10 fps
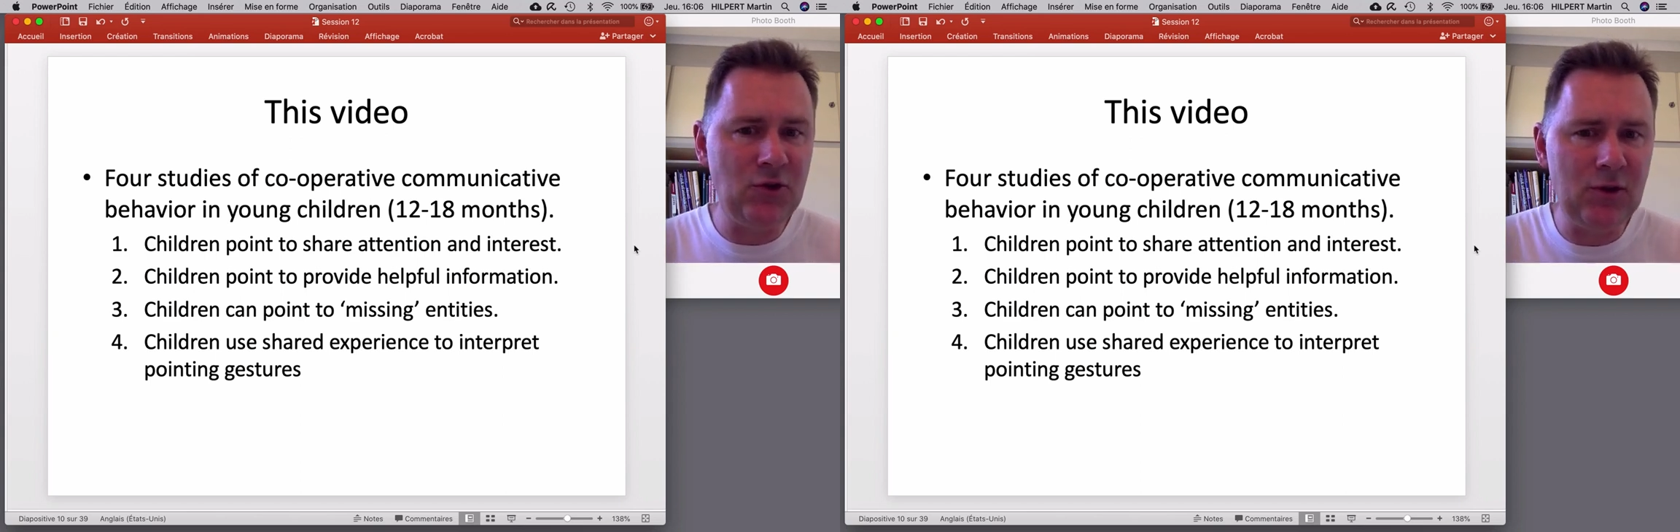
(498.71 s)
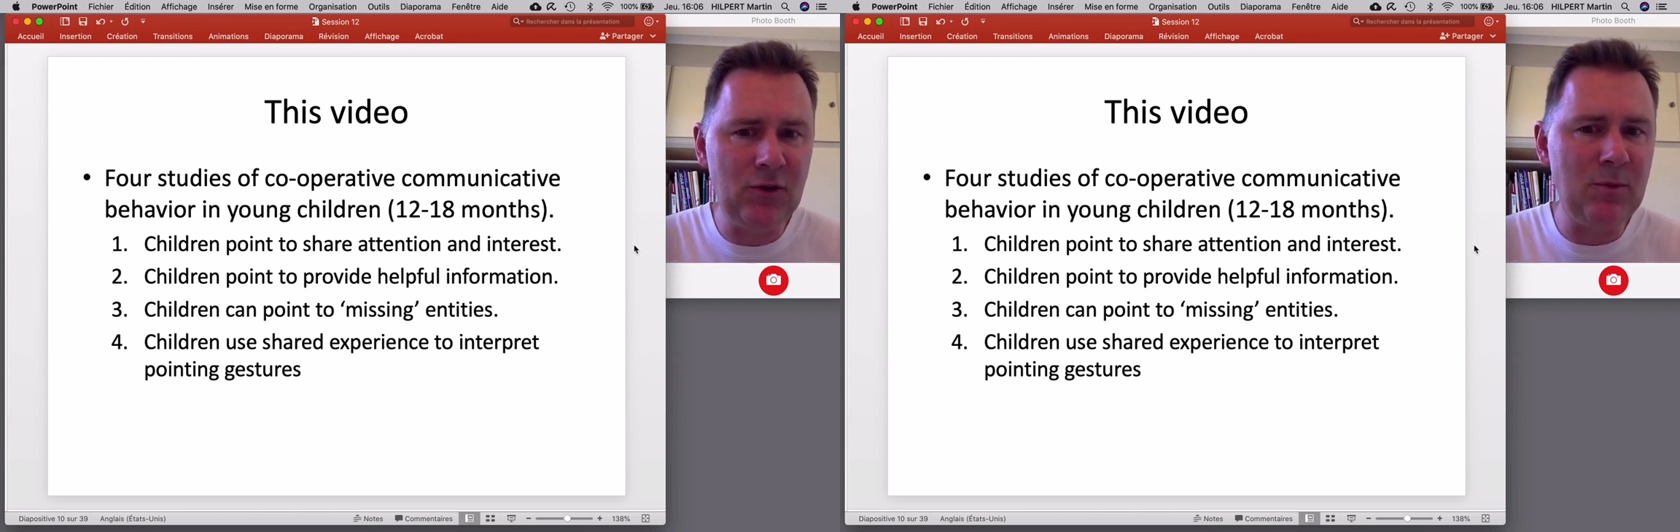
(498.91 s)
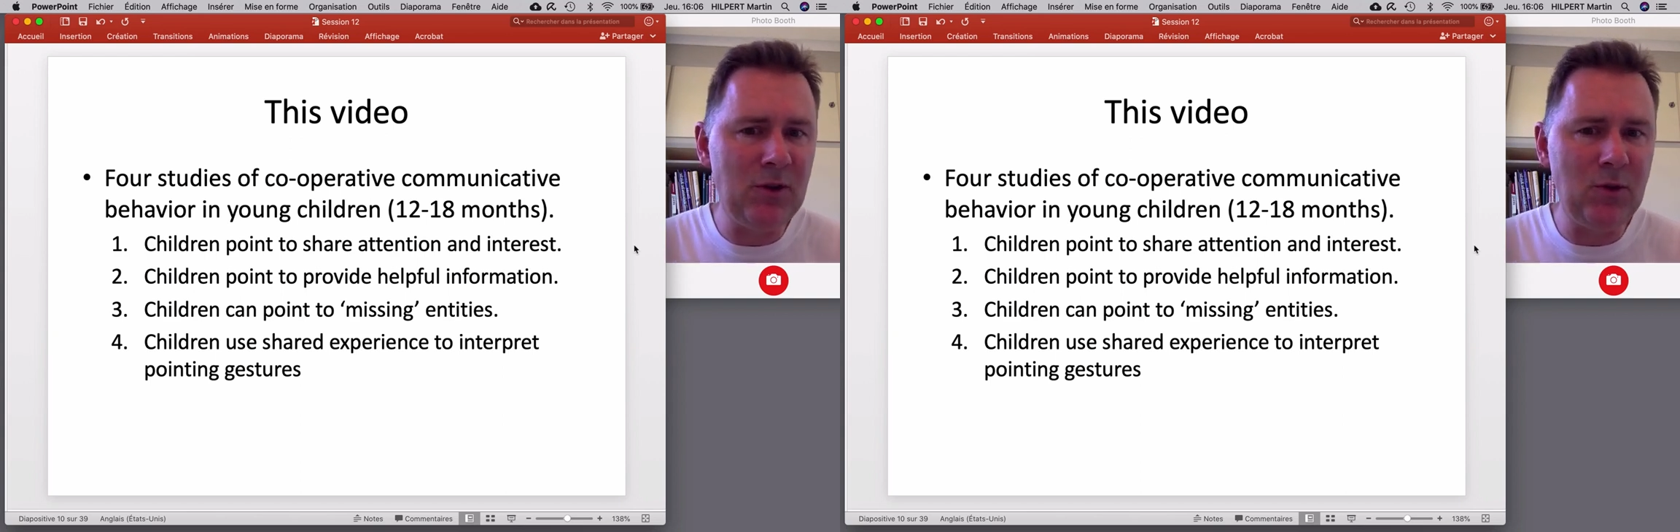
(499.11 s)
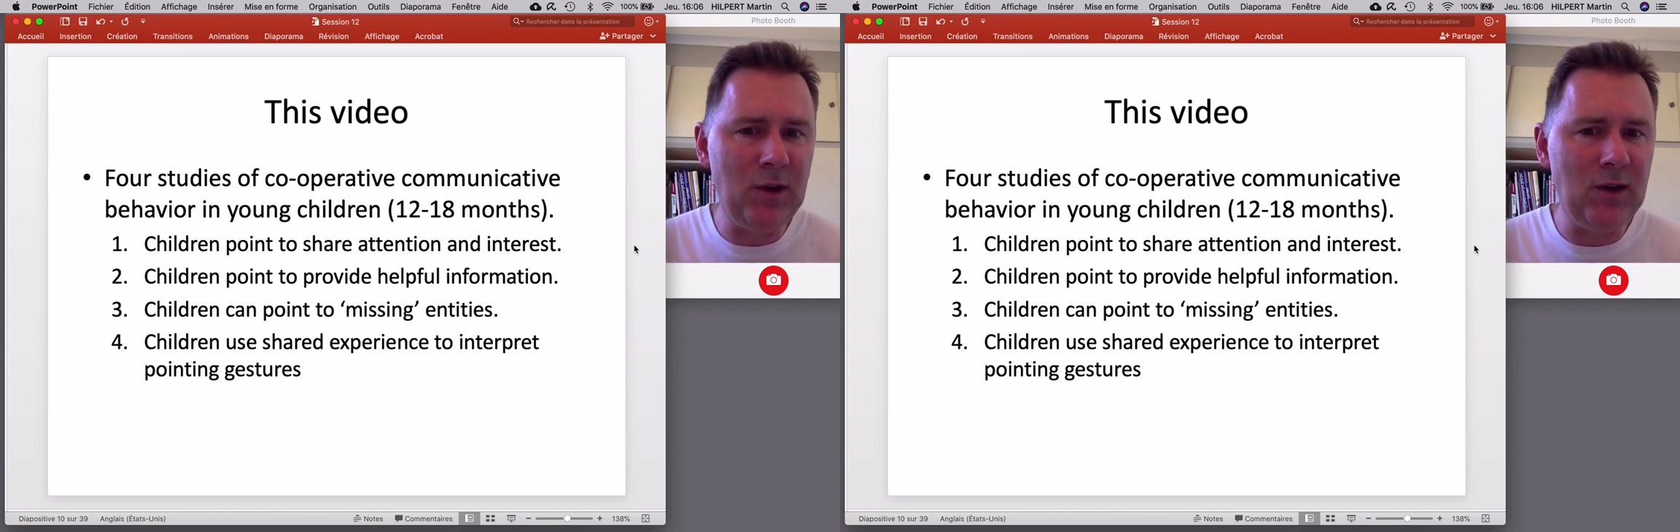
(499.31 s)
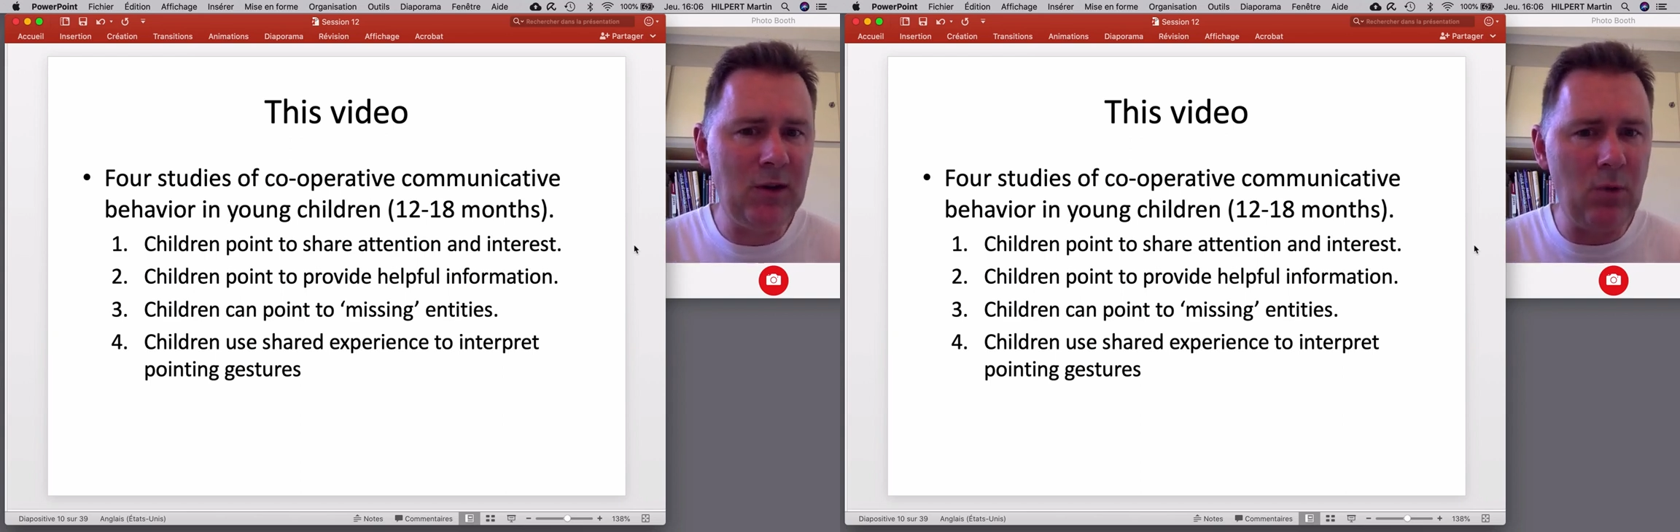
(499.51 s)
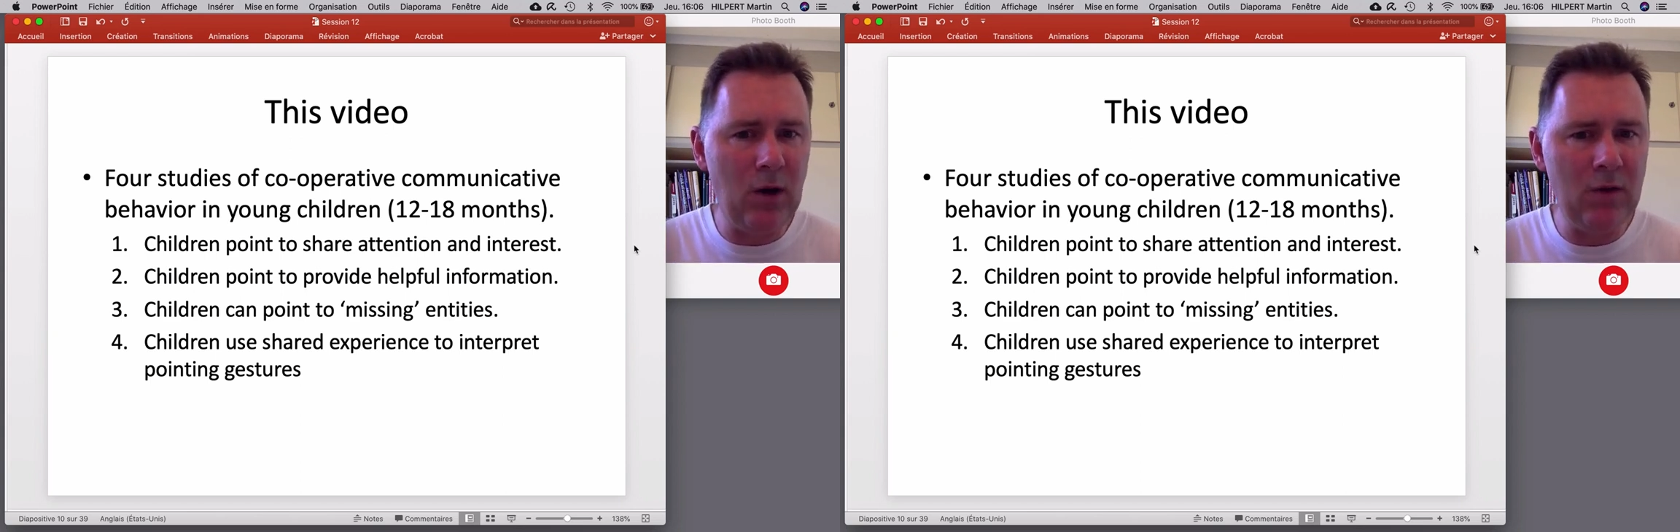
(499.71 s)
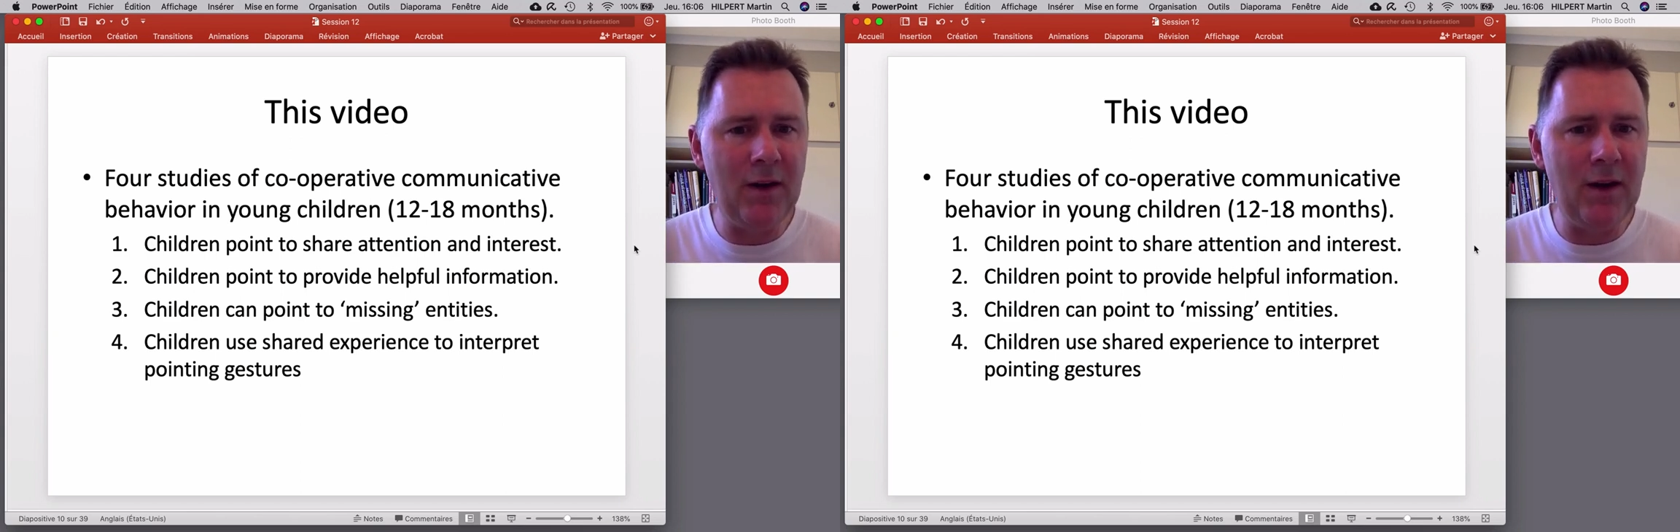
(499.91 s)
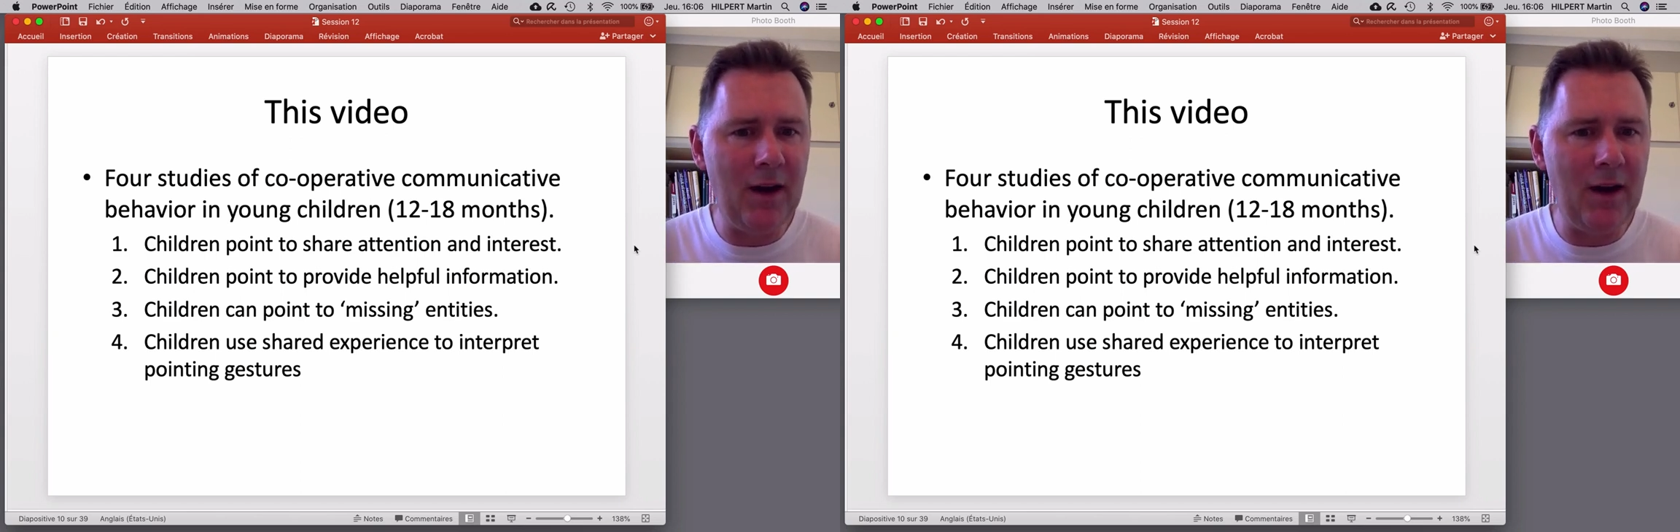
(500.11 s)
children between 12 and